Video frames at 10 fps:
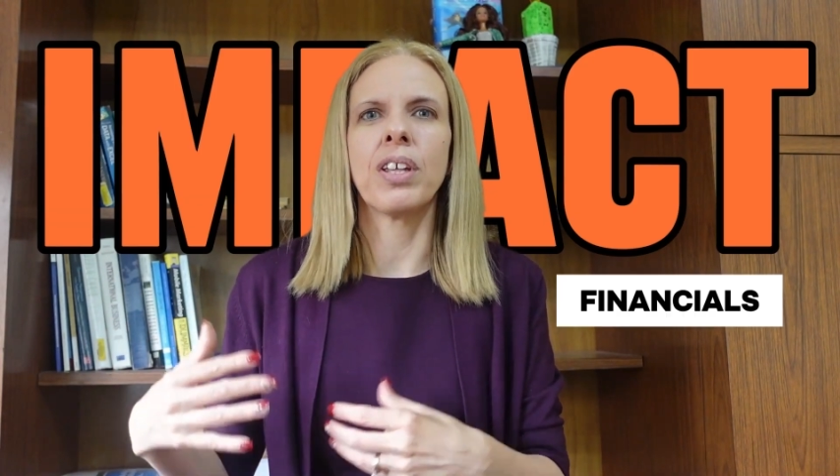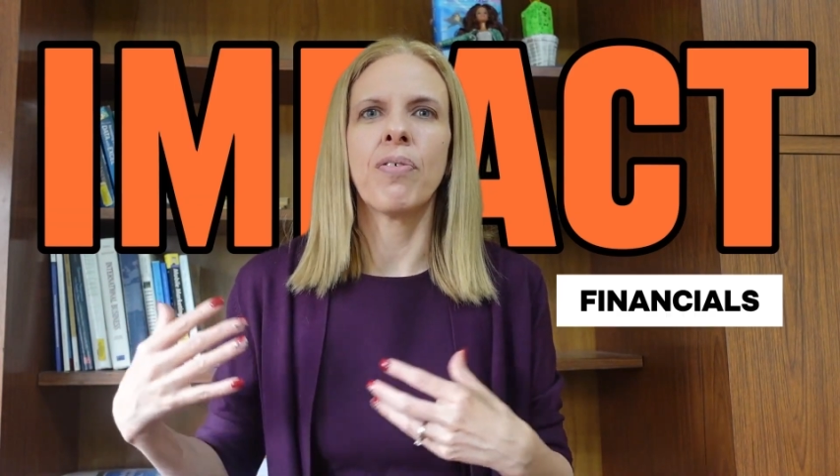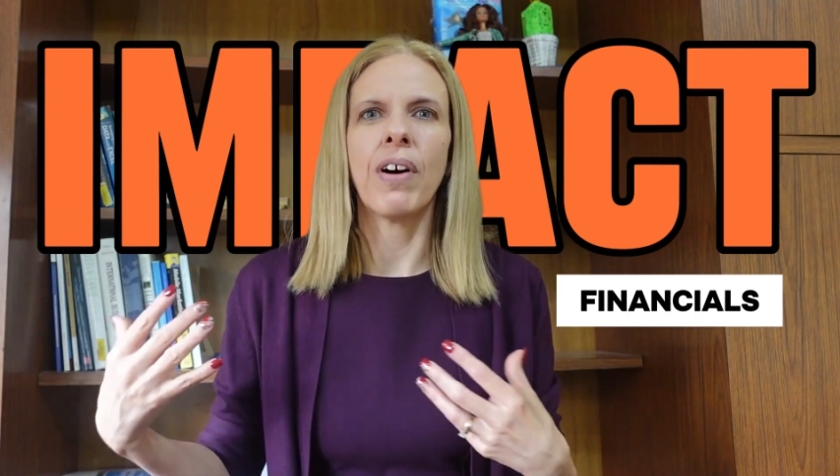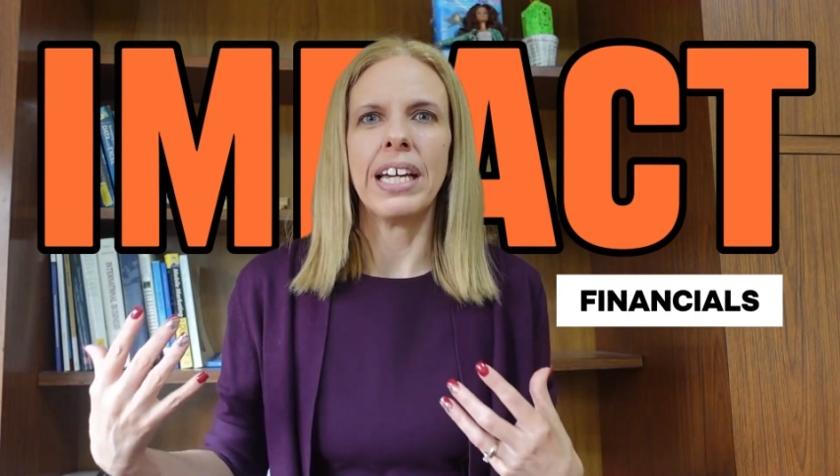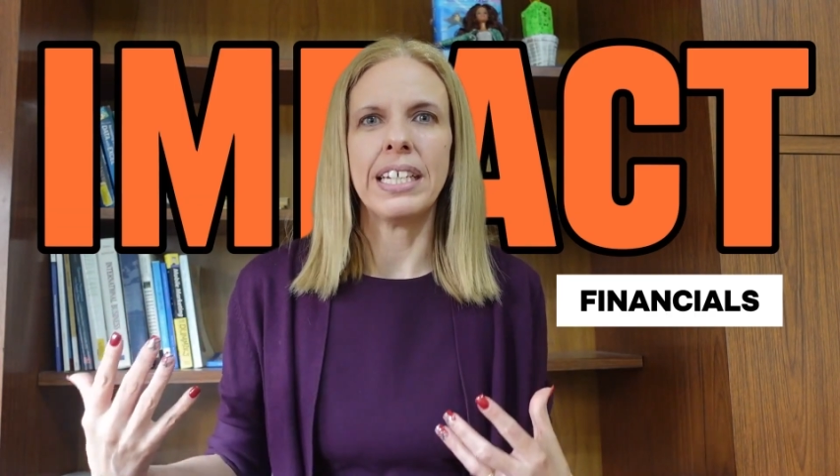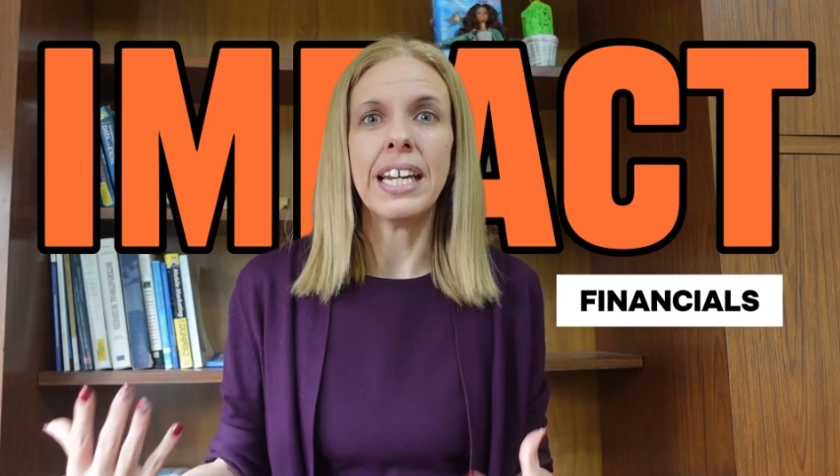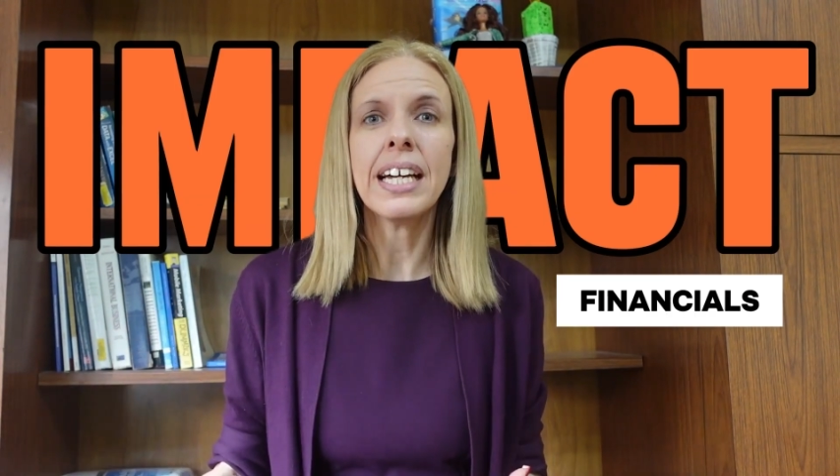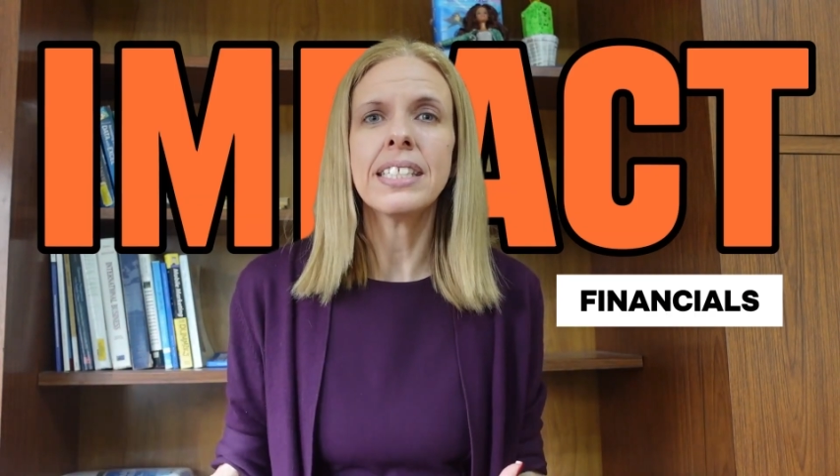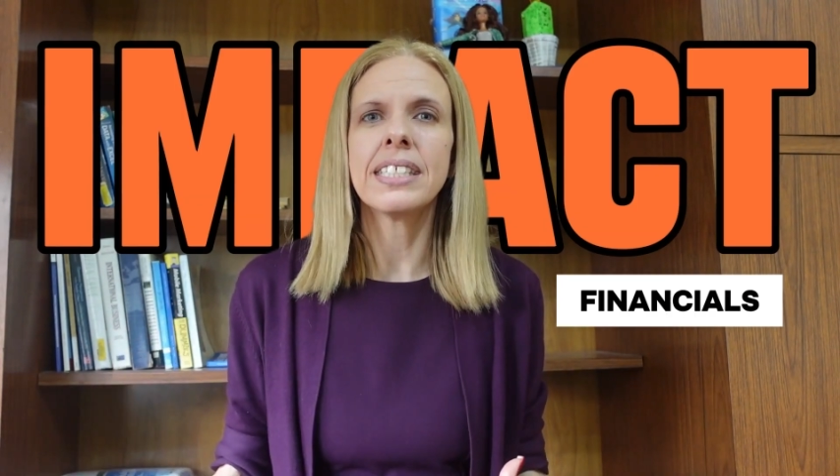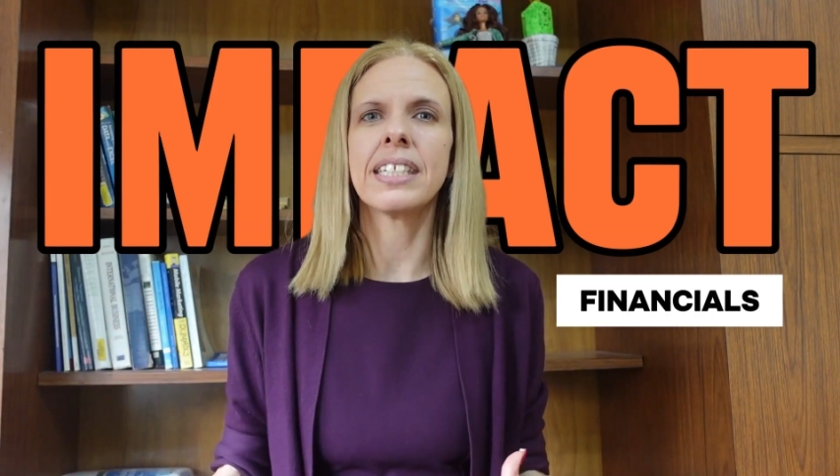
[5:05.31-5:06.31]
the
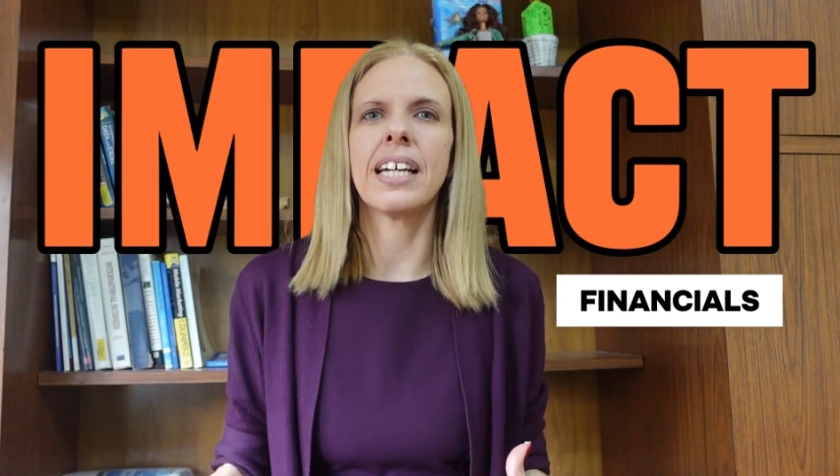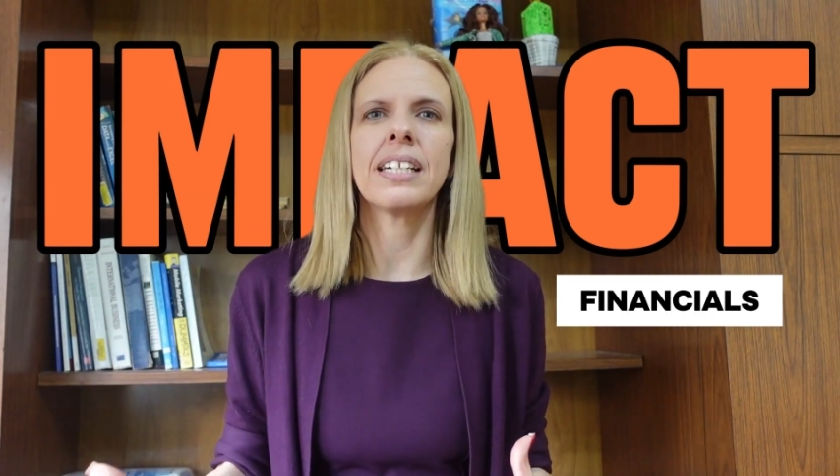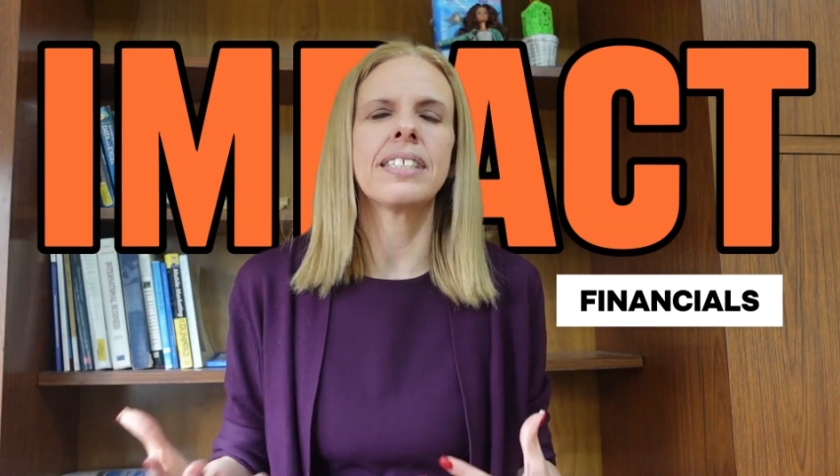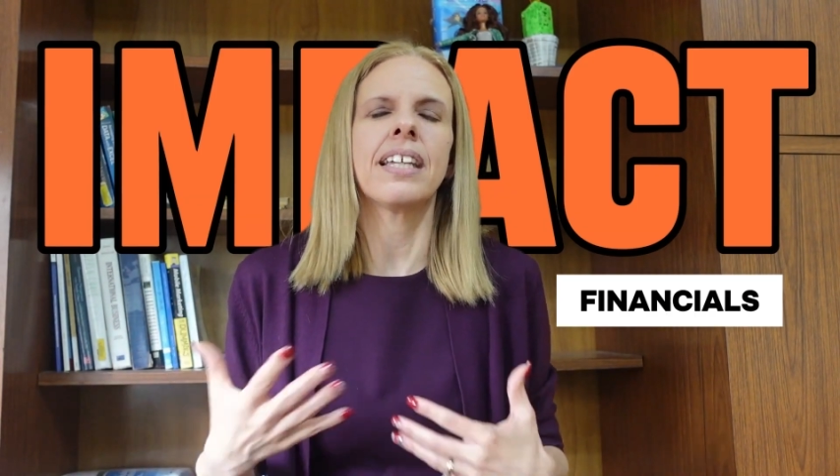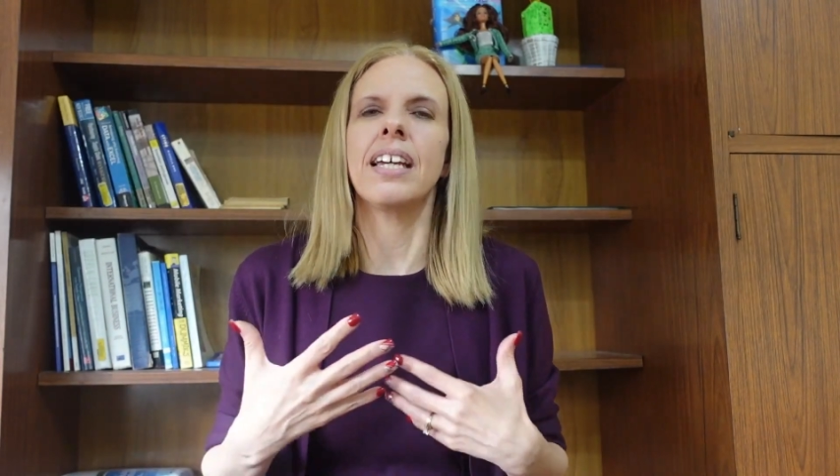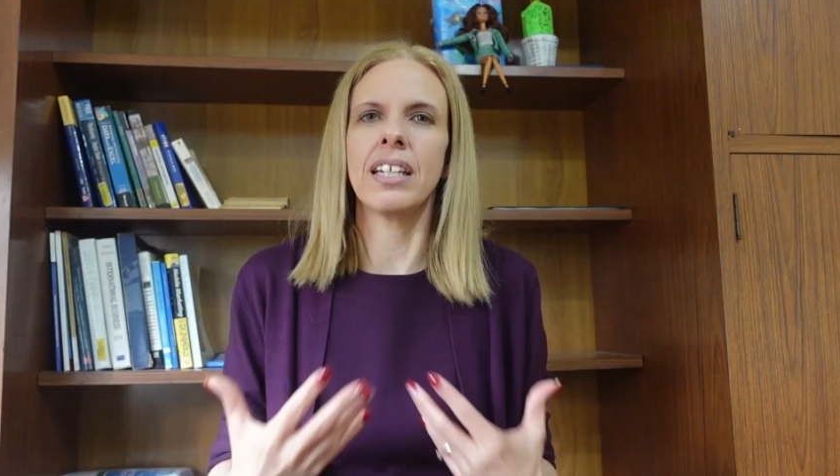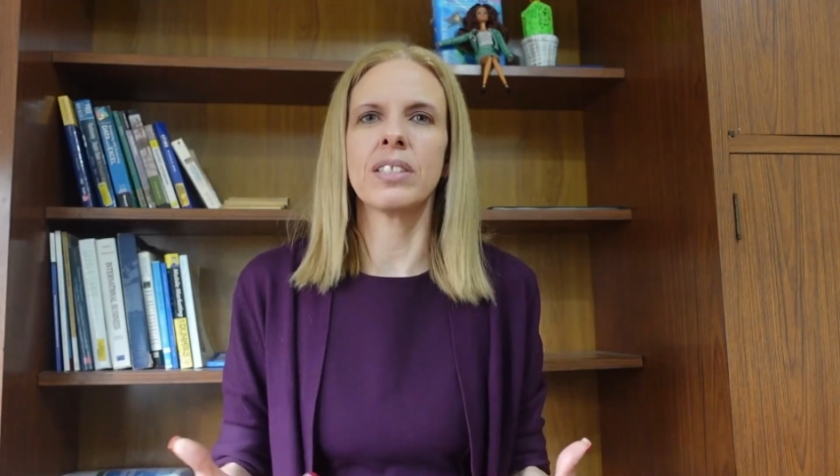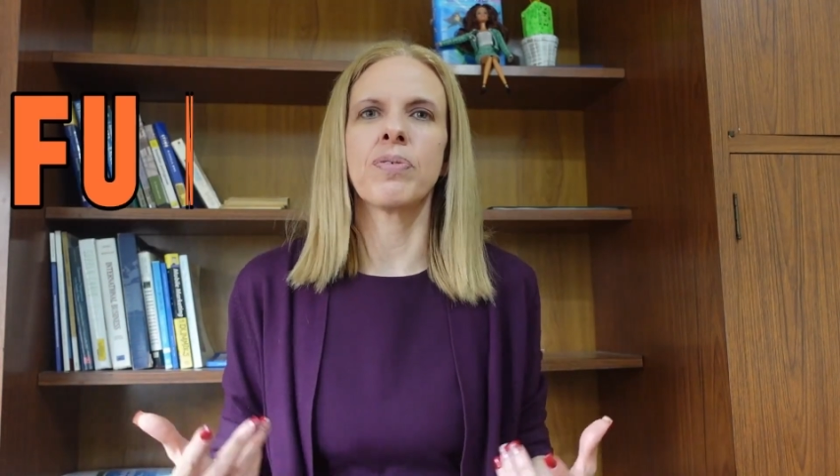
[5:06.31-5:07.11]
financials is